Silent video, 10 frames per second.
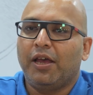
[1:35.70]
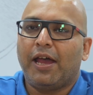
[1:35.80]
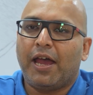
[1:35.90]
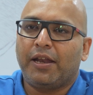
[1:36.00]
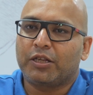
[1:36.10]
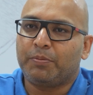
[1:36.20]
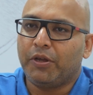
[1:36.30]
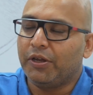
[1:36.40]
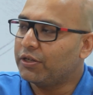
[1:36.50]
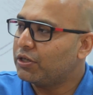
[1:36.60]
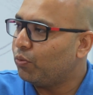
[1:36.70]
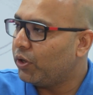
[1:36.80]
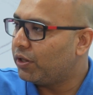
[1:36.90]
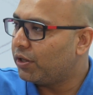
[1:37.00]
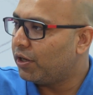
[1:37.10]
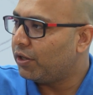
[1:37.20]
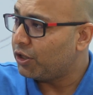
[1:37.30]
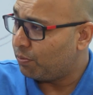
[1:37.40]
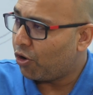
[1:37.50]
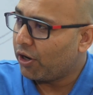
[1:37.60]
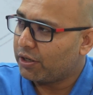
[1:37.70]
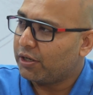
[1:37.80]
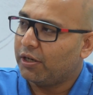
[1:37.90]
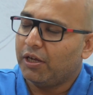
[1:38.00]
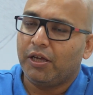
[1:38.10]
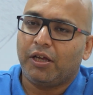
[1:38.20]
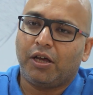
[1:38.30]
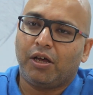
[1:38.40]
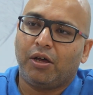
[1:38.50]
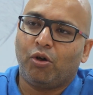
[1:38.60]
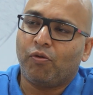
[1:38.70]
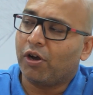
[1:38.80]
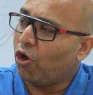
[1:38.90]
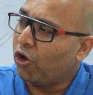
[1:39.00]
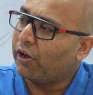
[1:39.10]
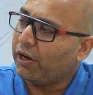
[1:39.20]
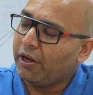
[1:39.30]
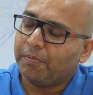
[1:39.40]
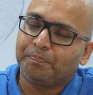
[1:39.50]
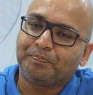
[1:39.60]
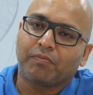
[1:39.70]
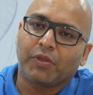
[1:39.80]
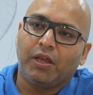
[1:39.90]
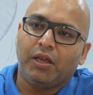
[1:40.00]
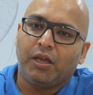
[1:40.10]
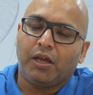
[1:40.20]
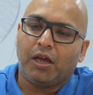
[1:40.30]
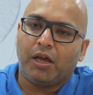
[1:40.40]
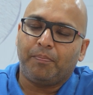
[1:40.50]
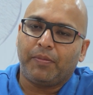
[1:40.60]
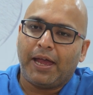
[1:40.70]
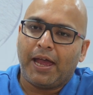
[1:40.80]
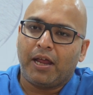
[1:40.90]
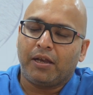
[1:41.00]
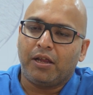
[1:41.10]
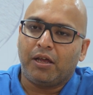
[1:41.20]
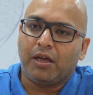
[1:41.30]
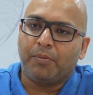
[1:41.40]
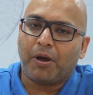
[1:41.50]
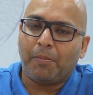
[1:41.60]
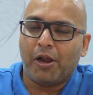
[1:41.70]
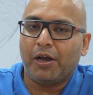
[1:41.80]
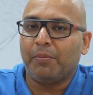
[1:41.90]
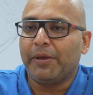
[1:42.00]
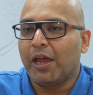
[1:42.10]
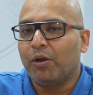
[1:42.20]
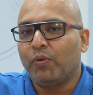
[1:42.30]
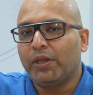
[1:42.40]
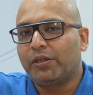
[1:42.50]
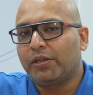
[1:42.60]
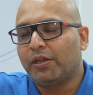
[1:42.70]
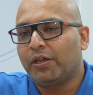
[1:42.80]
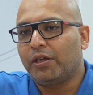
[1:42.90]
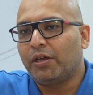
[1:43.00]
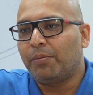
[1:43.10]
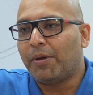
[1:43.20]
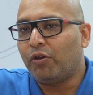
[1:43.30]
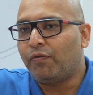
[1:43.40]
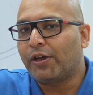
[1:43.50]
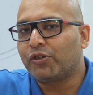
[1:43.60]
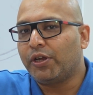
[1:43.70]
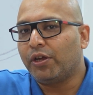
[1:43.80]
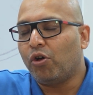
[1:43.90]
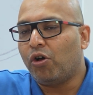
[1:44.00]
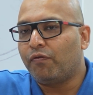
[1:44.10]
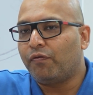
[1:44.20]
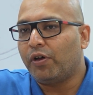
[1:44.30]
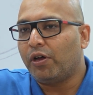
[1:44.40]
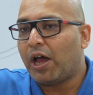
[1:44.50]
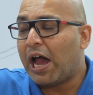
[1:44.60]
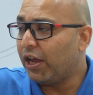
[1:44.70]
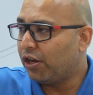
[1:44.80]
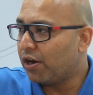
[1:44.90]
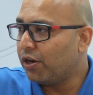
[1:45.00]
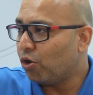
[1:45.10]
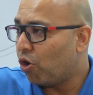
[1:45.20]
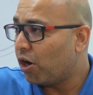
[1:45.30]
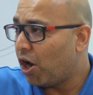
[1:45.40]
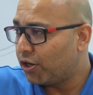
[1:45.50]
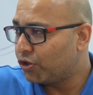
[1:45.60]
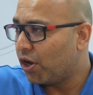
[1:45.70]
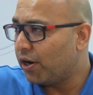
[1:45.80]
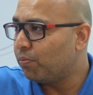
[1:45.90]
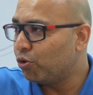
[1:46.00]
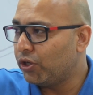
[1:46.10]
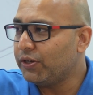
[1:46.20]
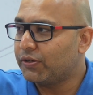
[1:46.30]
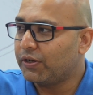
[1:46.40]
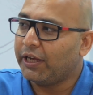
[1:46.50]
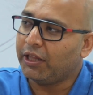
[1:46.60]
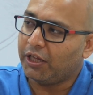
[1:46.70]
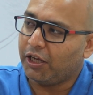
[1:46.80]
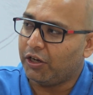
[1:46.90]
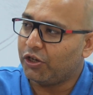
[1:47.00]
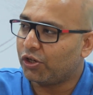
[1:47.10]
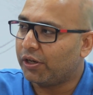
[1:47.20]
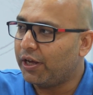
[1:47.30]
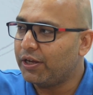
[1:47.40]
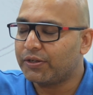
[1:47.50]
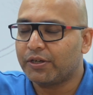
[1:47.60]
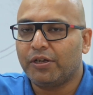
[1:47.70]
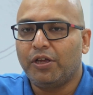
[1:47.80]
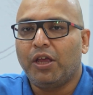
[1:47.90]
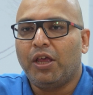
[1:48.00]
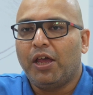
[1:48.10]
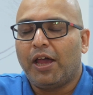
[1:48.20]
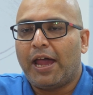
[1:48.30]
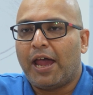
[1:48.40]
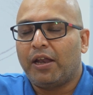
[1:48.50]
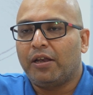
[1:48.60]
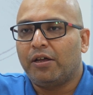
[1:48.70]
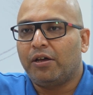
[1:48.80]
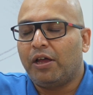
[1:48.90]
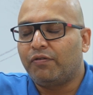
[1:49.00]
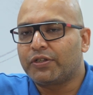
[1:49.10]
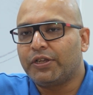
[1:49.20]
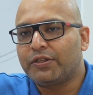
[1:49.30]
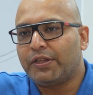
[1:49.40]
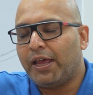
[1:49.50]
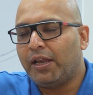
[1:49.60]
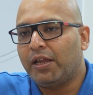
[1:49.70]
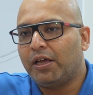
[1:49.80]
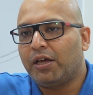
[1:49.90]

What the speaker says: and experienced with this product over a long career, and primarily began with manufacturing of high current or large current bushings in the initial days. And ever since then,